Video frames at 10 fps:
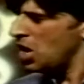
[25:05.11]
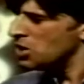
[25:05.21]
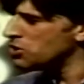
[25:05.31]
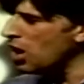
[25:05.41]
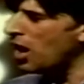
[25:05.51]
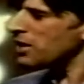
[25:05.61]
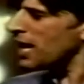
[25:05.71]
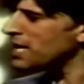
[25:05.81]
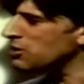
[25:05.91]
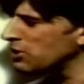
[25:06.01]
not
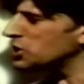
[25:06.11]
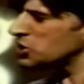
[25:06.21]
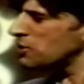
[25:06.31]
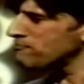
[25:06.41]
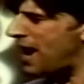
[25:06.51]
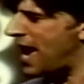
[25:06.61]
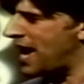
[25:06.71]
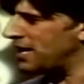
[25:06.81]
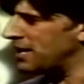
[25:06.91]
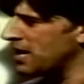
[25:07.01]
a Christian man.